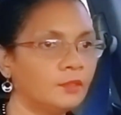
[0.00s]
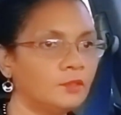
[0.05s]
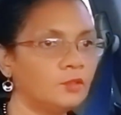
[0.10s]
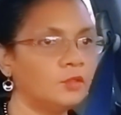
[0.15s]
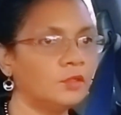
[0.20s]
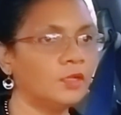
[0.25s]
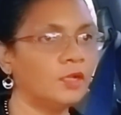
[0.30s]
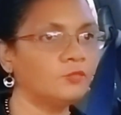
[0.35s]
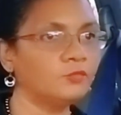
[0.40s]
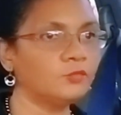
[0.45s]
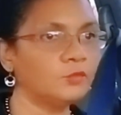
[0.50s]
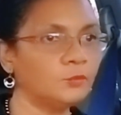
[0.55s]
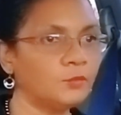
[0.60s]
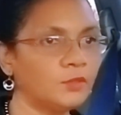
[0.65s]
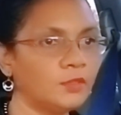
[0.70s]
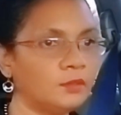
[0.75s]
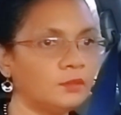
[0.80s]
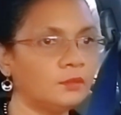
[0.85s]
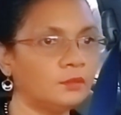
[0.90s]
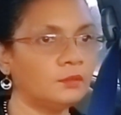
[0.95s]
You have to
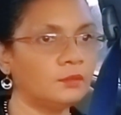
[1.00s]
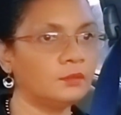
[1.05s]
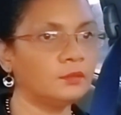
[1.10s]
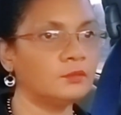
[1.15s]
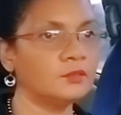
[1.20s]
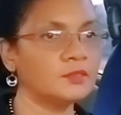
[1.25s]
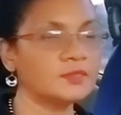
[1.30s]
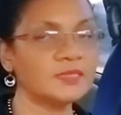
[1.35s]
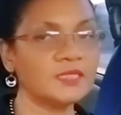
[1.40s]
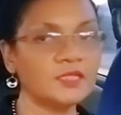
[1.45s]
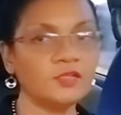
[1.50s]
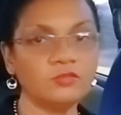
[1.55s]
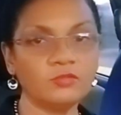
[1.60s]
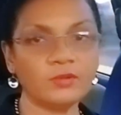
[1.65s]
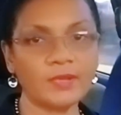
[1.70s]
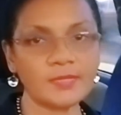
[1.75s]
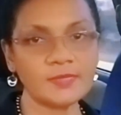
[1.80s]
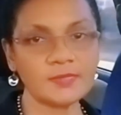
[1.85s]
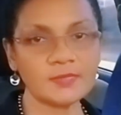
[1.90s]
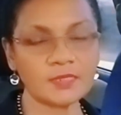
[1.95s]
be still
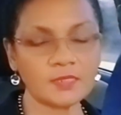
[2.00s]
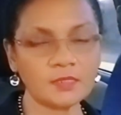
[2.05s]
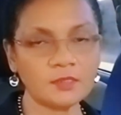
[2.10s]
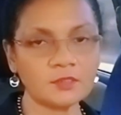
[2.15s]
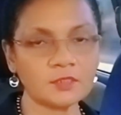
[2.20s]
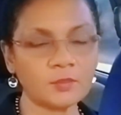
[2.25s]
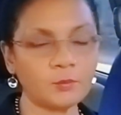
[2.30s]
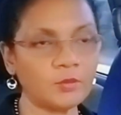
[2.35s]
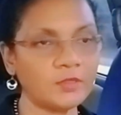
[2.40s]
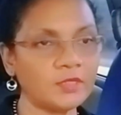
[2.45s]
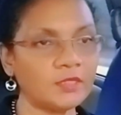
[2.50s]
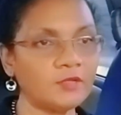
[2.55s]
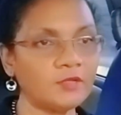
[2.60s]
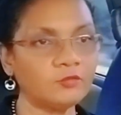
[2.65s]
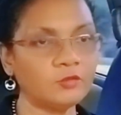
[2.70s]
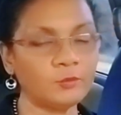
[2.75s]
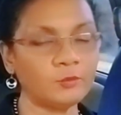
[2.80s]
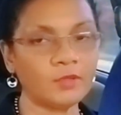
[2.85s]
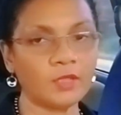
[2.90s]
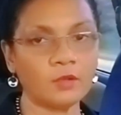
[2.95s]
renting. Suppose you
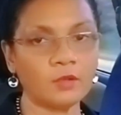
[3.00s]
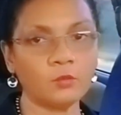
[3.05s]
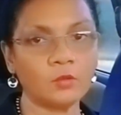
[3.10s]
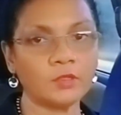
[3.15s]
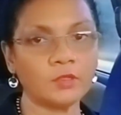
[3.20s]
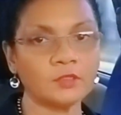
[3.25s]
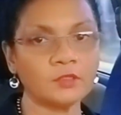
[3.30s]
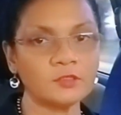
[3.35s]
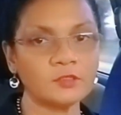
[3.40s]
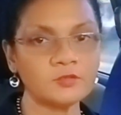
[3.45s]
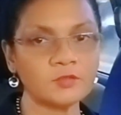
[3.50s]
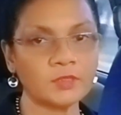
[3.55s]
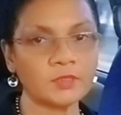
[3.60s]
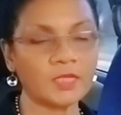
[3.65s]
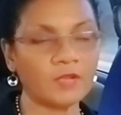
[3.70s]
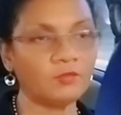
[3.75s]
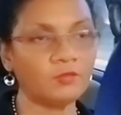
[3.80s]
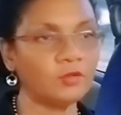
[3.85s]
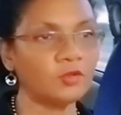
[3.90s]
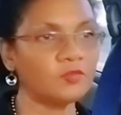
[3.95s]
live to be at one hundred, you
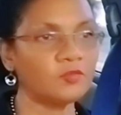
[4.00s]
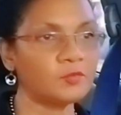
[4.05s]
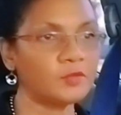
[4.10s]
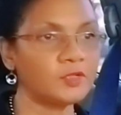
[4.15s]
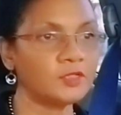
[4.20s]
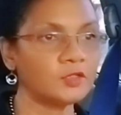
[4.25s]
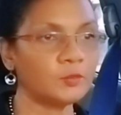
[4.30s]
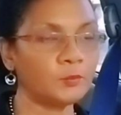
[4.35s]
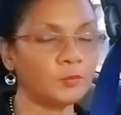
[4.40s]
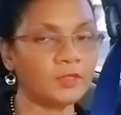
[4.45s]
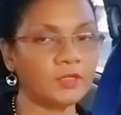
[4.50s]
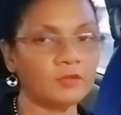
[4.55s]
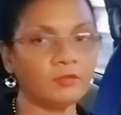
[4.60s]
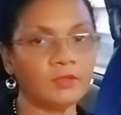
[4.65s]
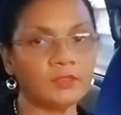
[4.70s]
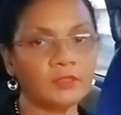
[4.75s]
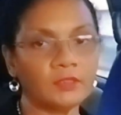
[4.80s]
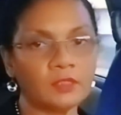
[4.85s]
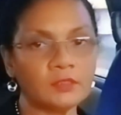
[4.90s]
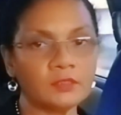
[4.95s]
have enough money to pay
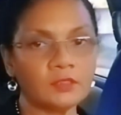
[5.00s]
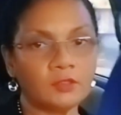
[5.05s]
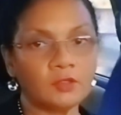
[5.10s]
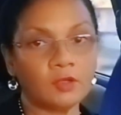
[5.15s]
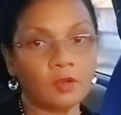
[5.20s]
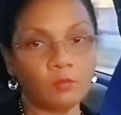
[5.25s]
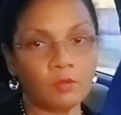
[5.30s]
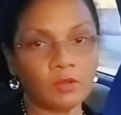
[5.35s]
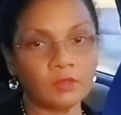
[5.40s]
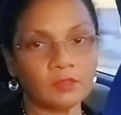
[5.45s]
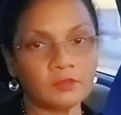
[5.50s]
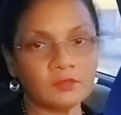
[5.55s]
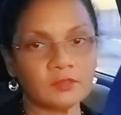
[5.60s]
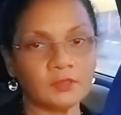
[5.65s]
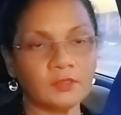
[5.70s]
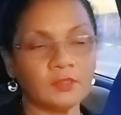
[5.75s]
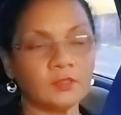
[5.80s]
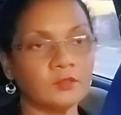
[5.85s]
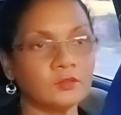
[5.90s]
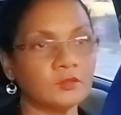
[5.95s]
rent until you're one
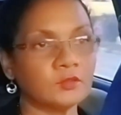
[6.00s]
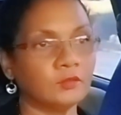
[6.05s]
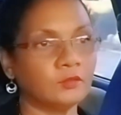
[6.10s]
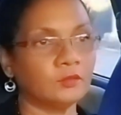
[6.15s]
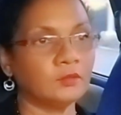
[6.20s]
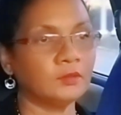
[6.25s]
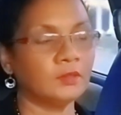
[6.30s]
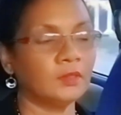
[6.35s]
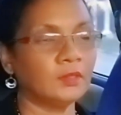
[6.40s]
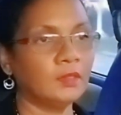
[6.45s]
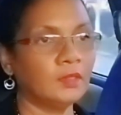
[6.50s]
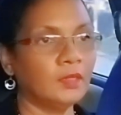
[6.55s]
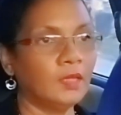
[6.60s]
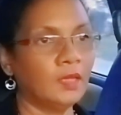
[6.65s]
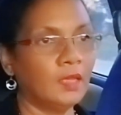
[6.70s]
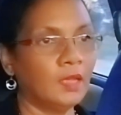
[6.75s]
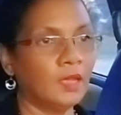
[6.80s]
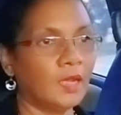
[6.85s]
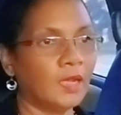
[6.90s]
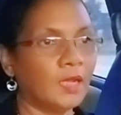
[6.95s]
hundred years old.
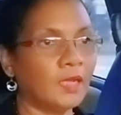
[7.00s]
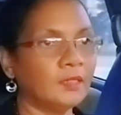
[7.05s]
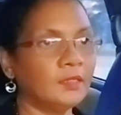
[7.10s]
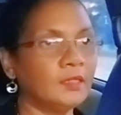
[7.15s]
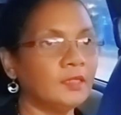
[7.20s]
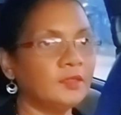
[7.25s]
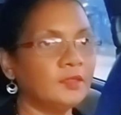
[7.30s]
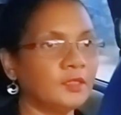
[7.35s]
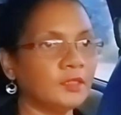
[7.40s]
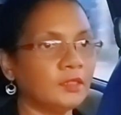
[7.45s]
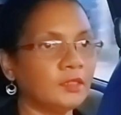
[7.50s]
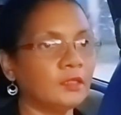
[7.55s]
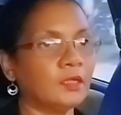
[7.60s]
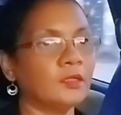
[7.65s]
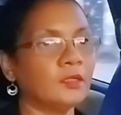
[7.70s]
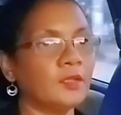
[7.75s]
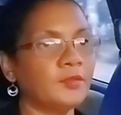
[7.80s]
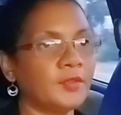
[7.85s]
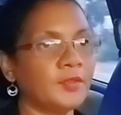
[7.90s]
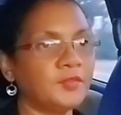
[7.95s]
And the thing,
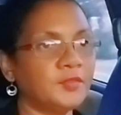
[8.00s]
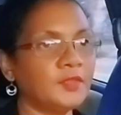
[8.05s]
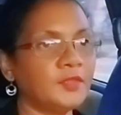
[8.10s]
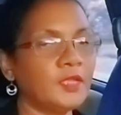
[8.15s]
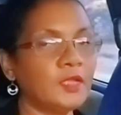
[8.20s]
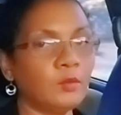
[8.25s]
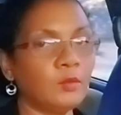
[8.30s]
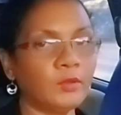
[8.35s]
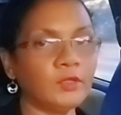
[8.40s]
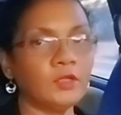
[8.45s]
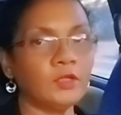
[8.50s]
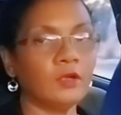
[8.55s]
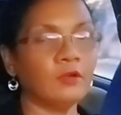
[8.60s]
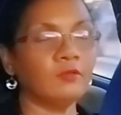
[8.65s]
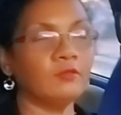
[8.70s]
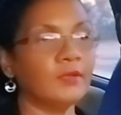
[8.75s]
another thing, when you're